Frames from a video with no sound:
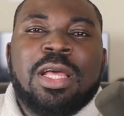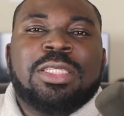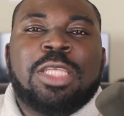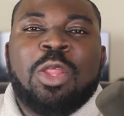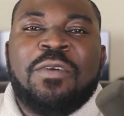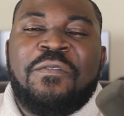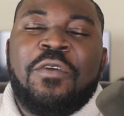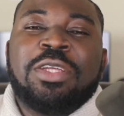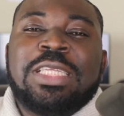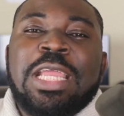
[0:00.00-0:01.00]
So the
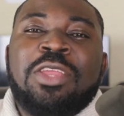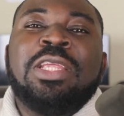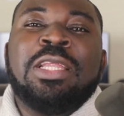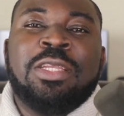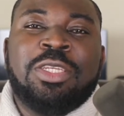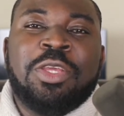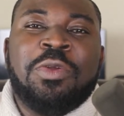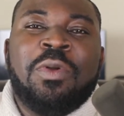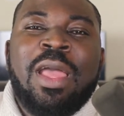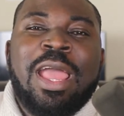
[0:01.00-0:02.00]
first thing you need to
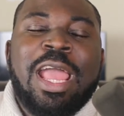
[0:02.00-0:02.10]
do